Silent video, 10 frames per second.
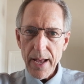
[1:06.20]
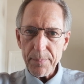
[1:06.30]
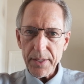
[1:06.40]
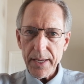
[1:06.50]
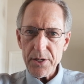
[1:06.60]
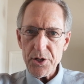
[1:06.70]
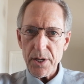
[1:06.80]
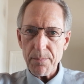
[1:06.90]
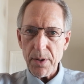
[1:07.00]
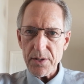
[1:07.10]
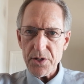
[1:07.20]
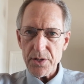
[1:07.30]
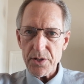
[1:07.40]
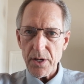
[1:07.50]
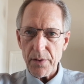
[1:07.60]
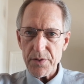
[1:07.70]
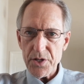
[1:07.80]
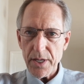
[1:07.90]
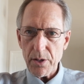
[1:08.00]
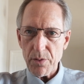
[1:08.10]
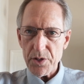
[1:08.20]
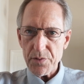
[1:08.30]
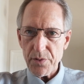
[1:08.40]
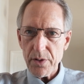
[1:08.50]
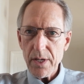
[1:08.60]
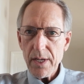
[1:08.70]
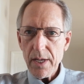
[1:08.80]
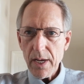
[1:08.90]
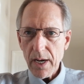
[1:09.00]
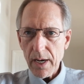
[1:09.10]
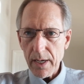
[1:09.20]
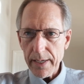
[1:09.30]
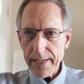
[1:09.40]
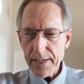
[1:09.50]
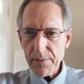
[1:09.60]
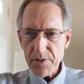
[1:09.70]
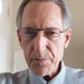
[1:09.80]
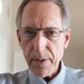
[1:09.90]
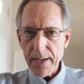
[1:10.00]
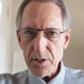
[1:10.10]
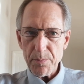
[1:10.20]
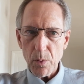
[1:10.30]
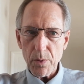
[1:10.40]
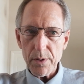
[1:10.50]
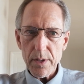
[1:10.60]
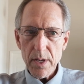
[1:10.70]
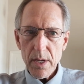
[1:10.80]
application and processing of the St. Christopher and Nevis Passport.